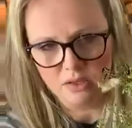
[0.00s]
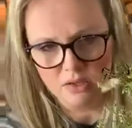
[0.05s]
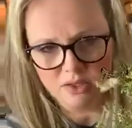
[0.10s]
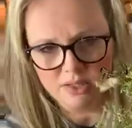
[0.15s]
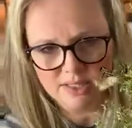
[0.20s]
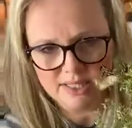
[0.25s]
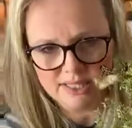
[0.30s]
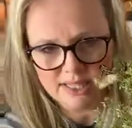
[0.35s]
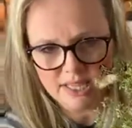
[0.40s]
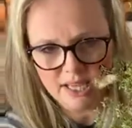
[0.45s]
So
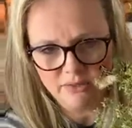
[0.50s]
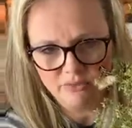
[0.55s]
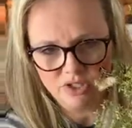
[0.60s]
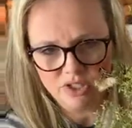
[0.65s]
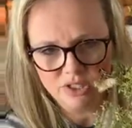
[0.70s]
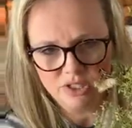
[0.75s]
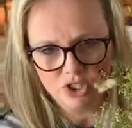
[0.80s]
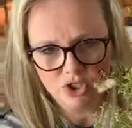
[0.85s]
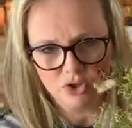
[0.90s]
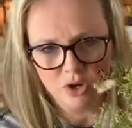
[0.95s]
you can see
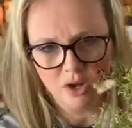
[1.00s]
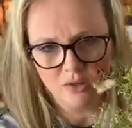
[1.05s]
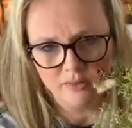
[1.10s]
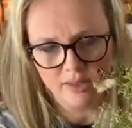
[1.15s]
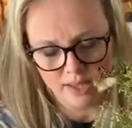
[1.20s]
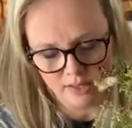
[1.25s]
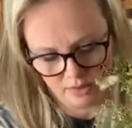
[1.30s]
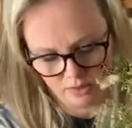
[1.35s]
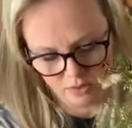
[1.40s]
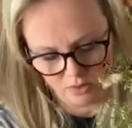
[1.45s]
I've just
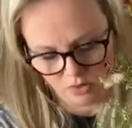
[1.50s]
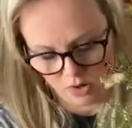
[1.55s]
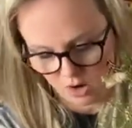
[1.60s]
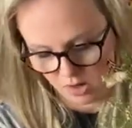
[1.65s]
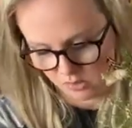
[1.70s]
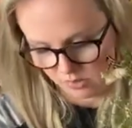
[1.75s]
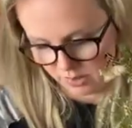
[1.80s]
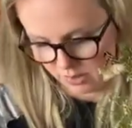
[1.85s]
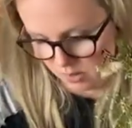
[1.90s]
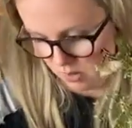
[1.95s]
strung that little
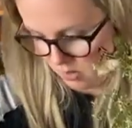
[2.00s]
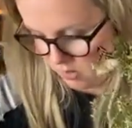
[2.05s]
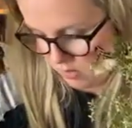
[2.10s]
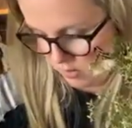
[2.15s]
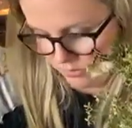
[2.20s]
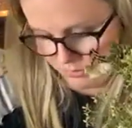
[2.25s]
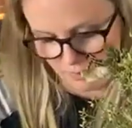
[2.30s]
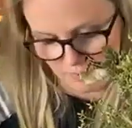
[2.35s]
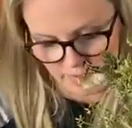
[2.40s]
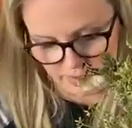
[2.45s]
garland
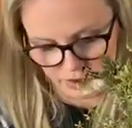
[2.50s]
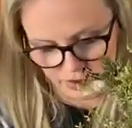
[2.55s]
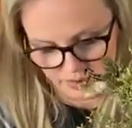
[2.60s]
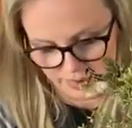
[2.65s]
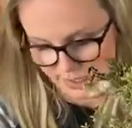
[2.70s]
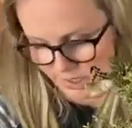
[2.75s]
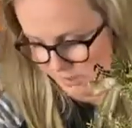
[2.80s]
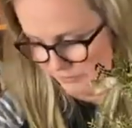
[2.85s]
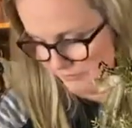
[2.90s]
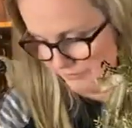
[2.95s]
all through my
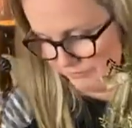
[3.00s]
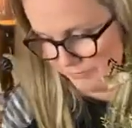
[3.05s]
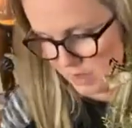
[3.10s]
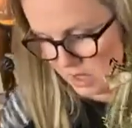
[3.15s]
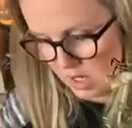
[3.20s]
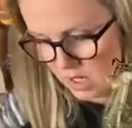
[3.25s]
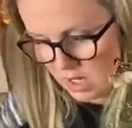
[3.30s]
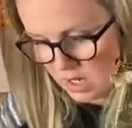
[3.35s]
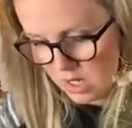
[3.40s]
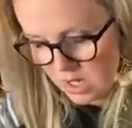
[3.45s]
tree.
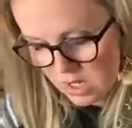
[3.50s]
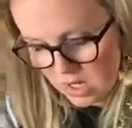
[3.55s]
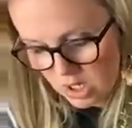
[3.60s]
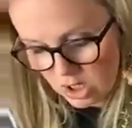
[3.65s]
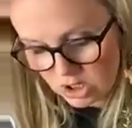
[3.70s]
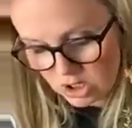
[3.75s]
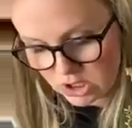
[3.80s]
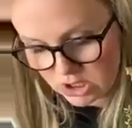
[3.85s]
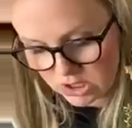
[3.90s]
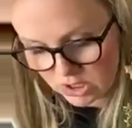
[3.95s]

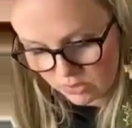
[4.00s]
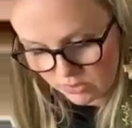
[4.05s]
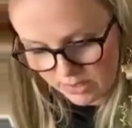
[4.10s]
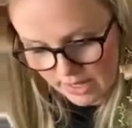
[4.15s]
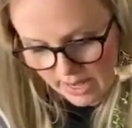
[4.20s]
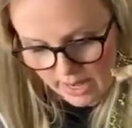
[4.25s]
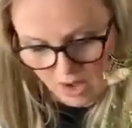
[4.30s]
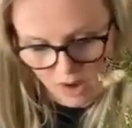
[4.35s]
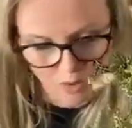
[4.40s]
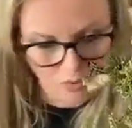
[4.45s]
So
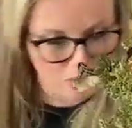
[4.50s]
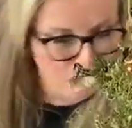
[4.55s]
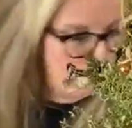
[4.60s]
now